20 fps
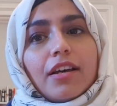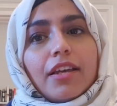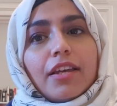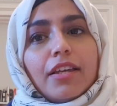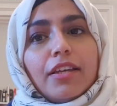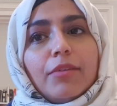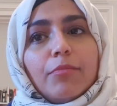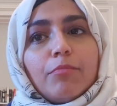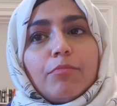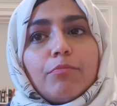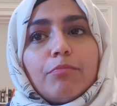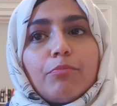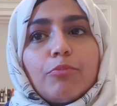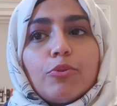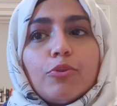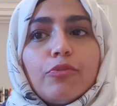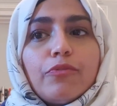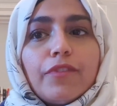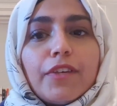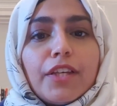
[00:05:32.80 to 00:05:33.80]

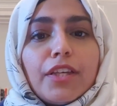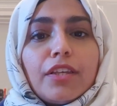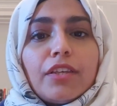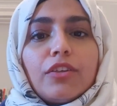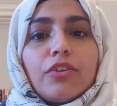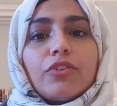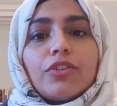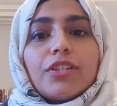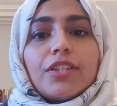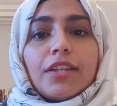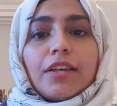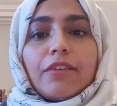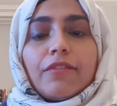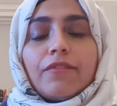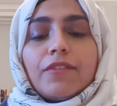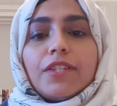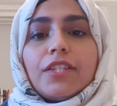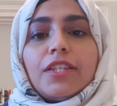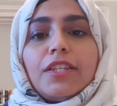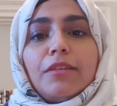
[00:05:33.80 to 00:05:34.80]
improving your
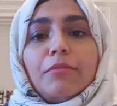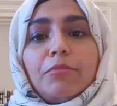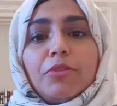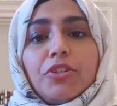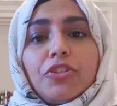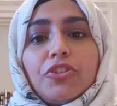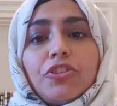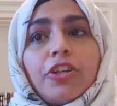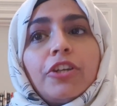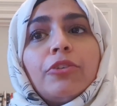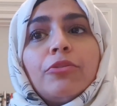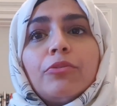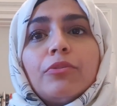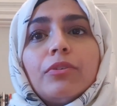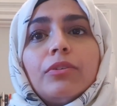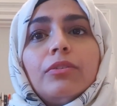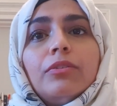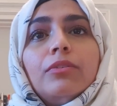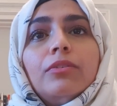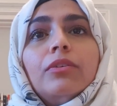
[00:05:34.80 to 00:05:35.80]
self-esteem in
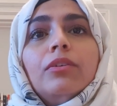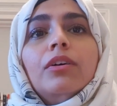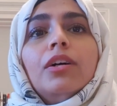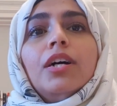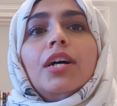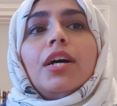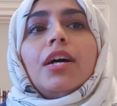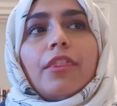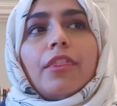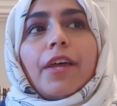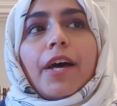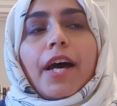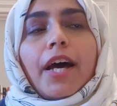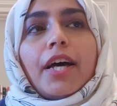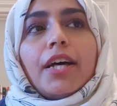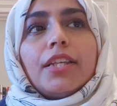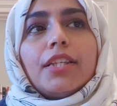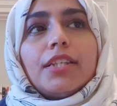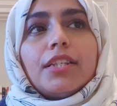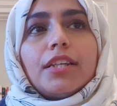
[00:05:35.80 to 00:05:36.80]
general,
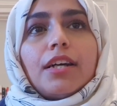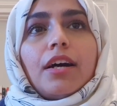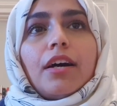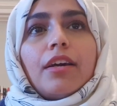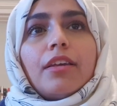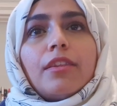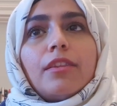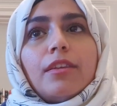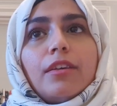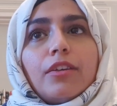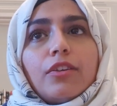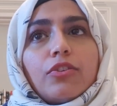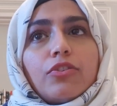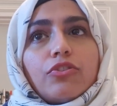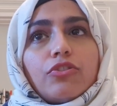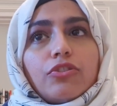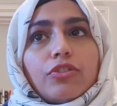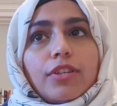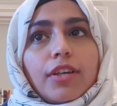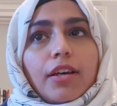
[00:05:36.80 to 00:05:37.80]
that I think
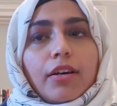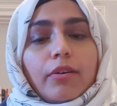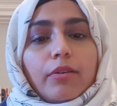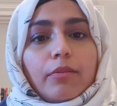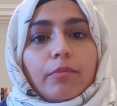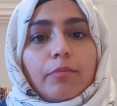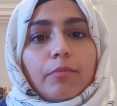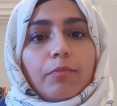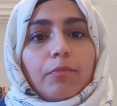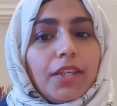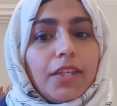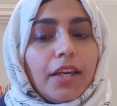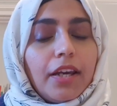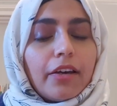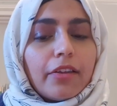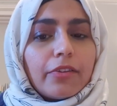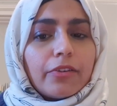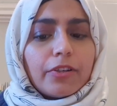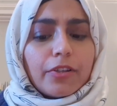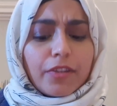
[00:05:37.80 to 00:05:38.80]
should help. The
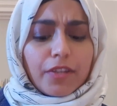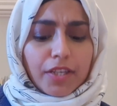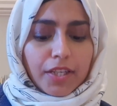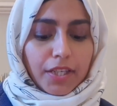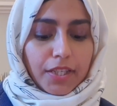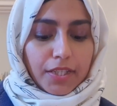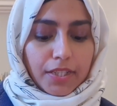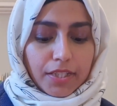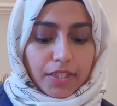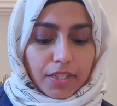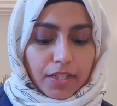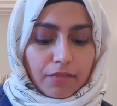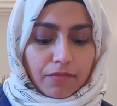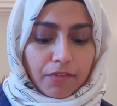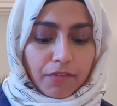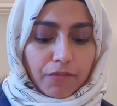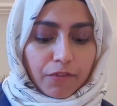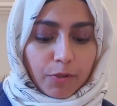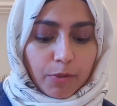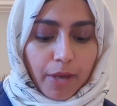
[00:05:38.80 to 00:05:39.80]
other thing is, even
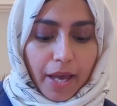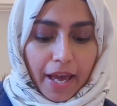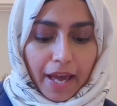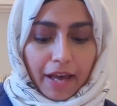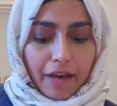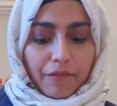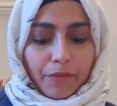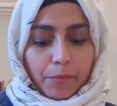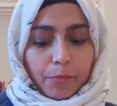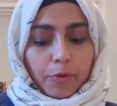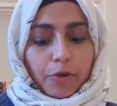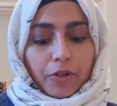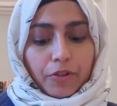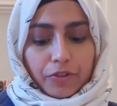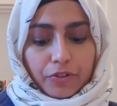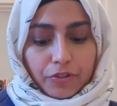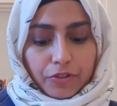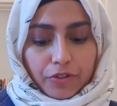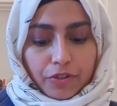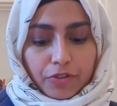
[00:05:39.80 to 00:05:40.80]
if you have
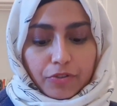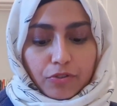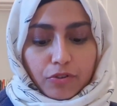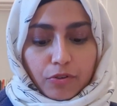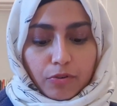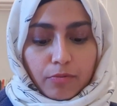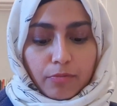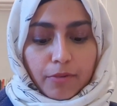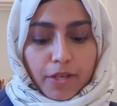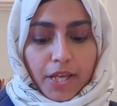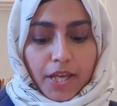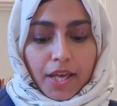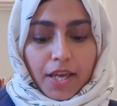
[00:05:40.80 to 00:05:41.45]
imposter syndrome,